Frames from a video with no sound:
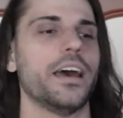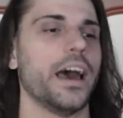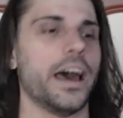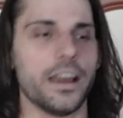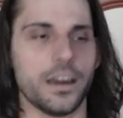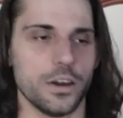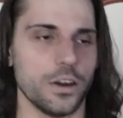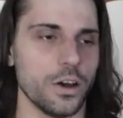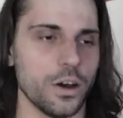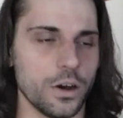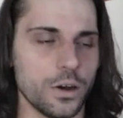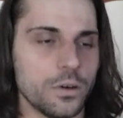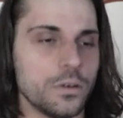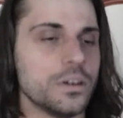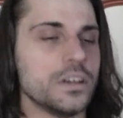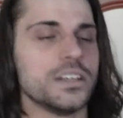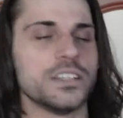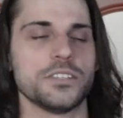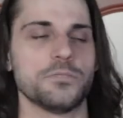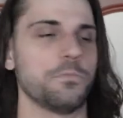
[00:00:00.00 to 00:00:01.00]
I don't
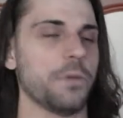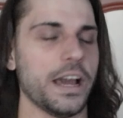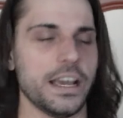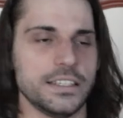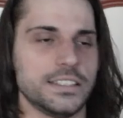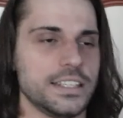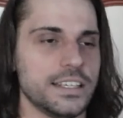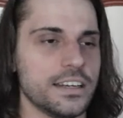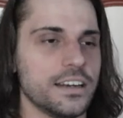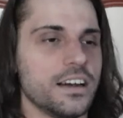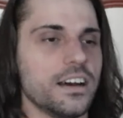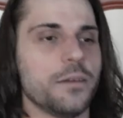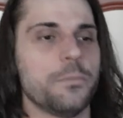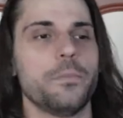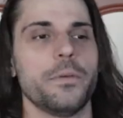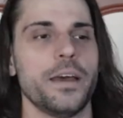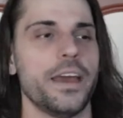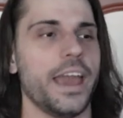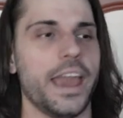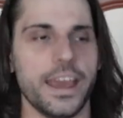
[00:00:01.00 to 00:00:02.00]
know, spice it
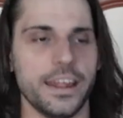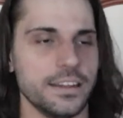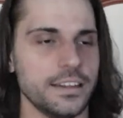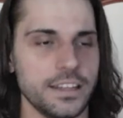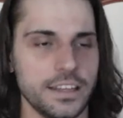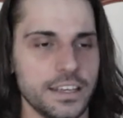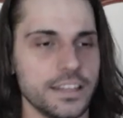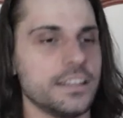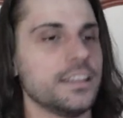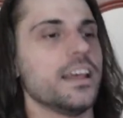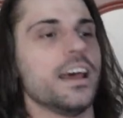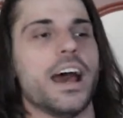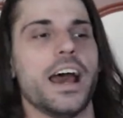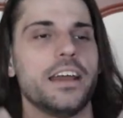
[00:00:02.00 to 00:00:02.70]
up, end it.